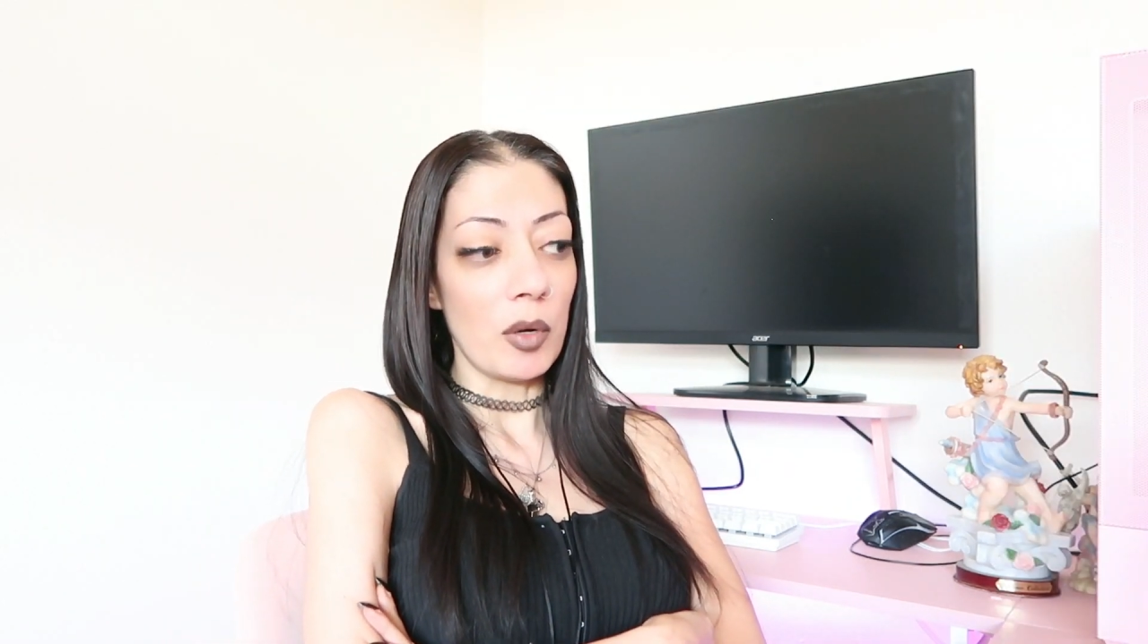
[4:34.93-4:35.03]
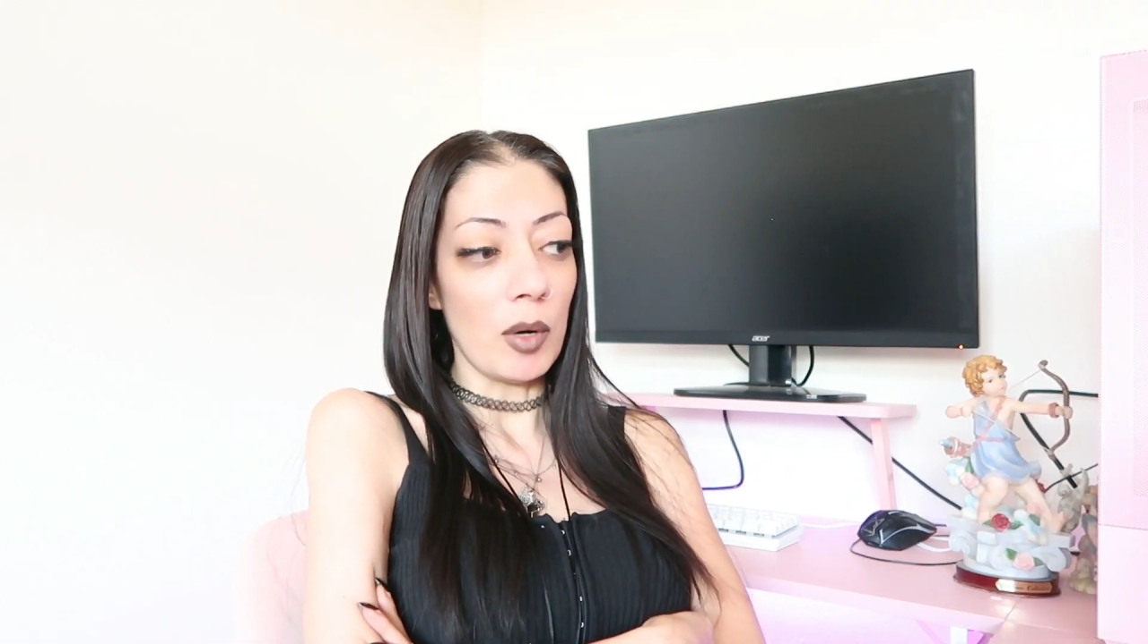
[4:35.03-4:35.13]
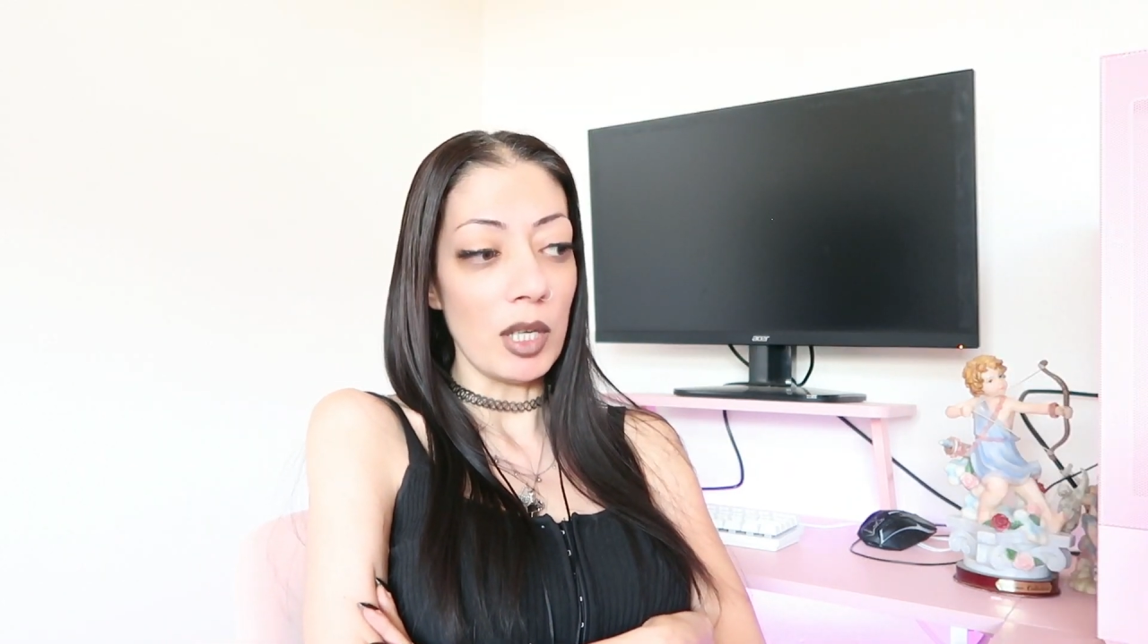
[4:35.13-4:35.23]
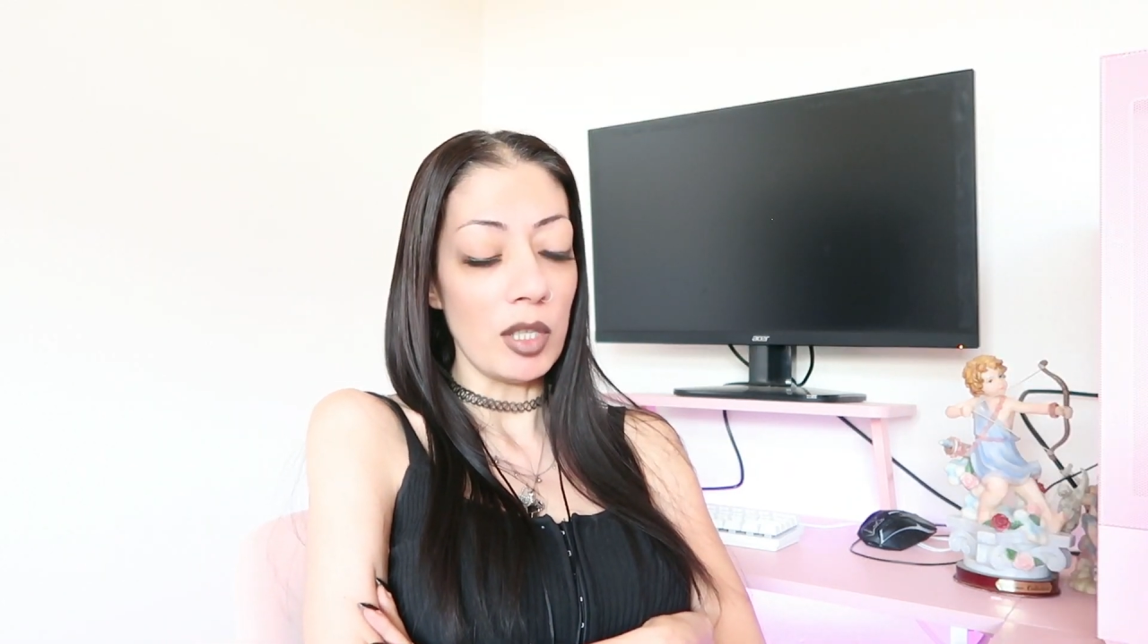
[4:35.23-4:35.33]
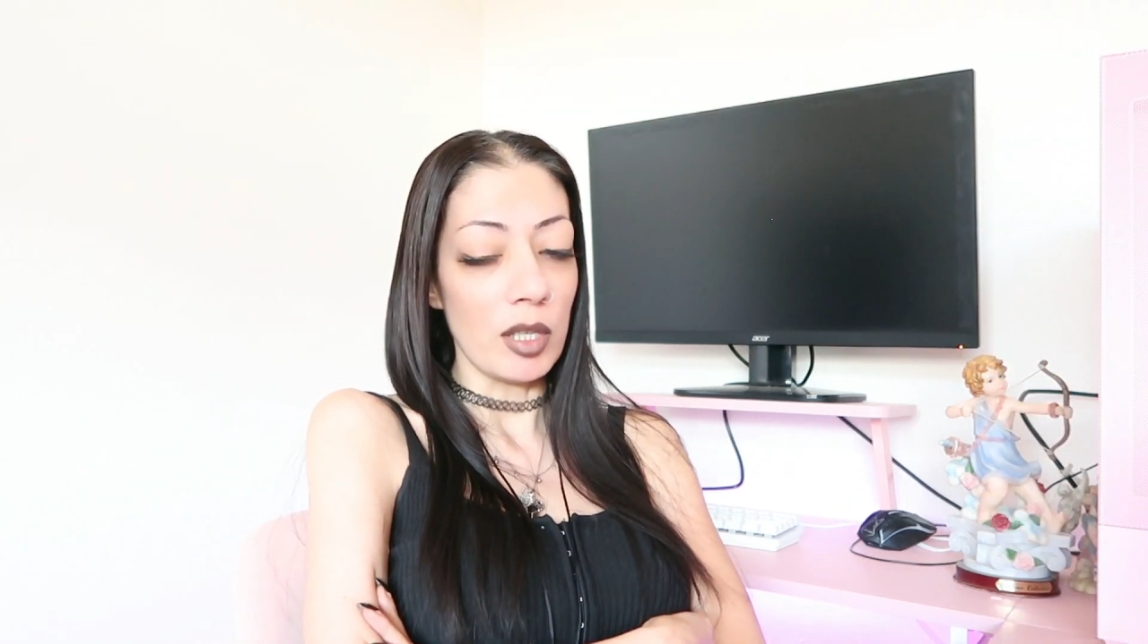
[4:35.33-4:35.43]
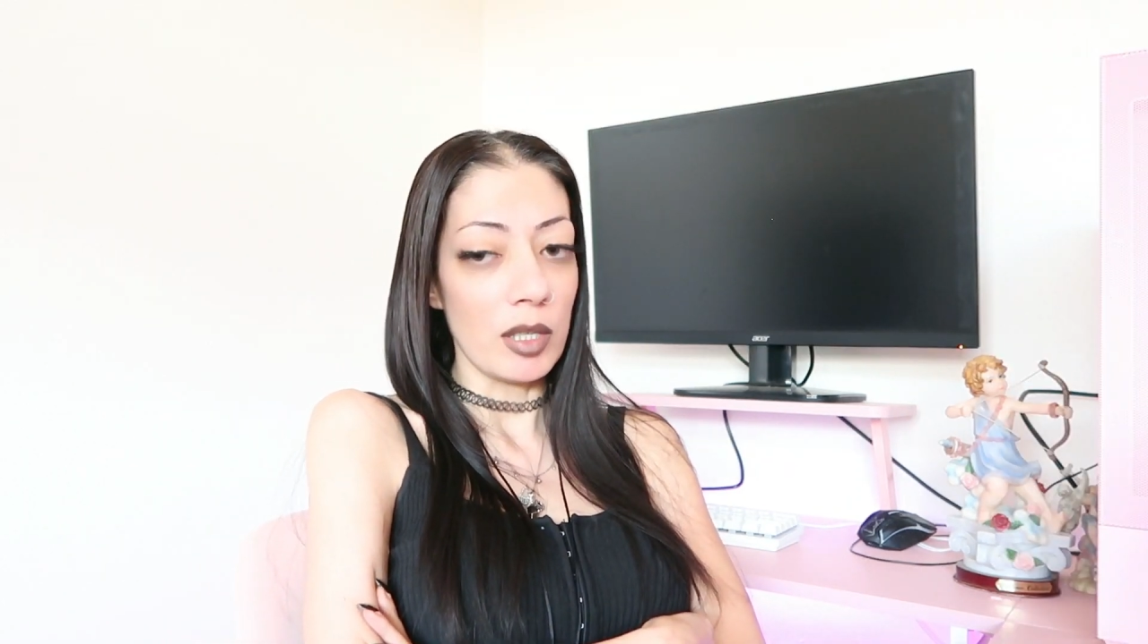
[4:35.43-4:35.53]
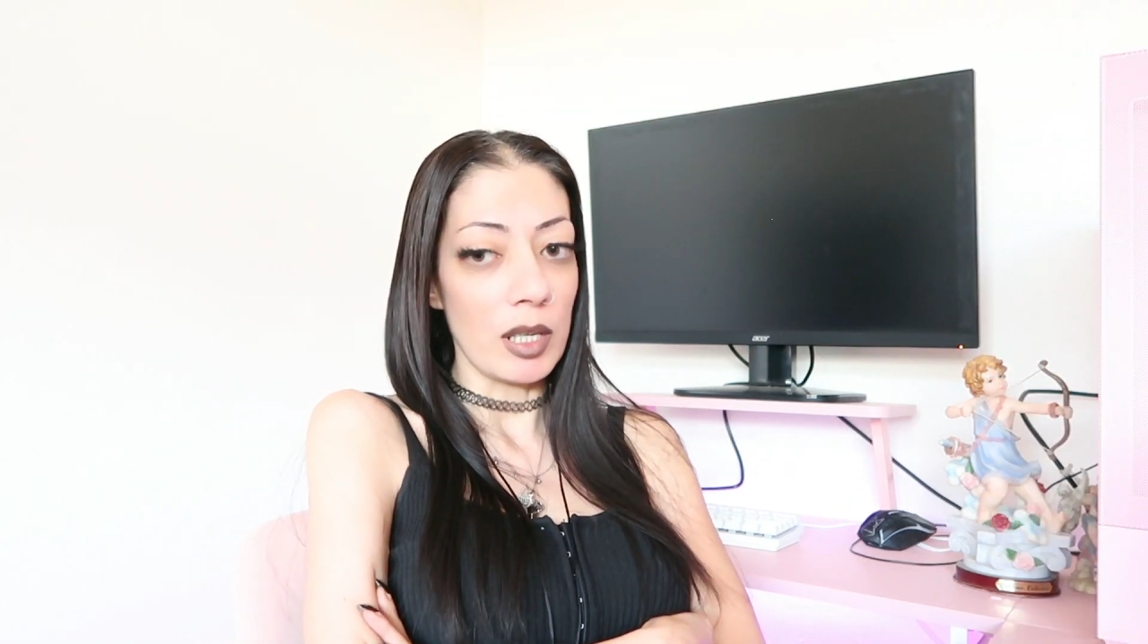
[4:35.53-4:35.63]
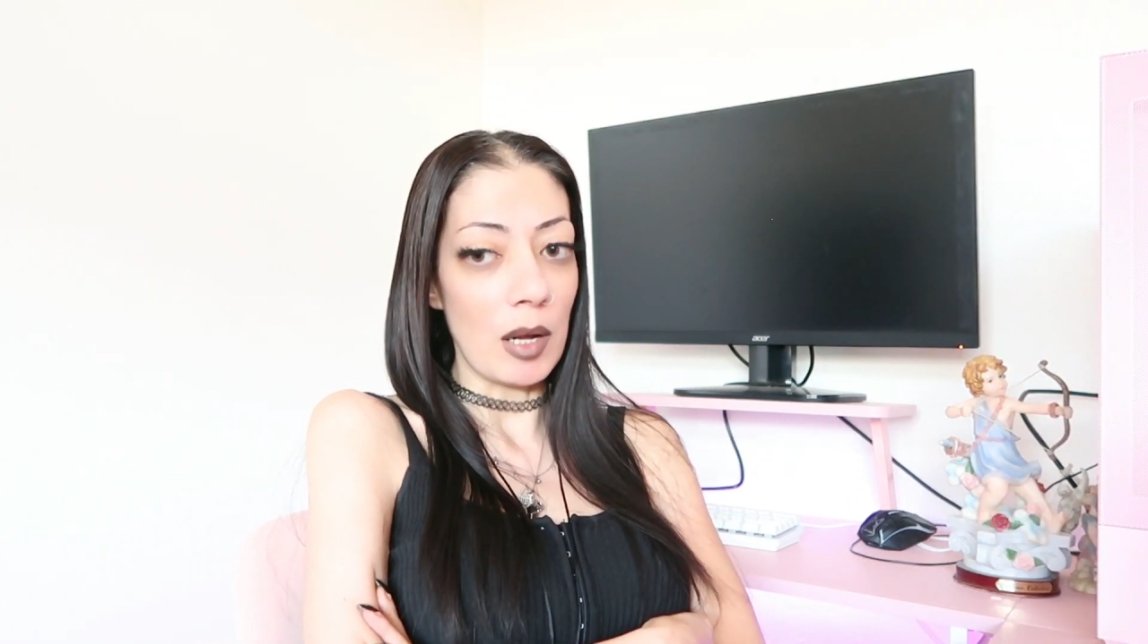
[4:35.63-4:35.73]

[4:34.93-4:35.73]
questions and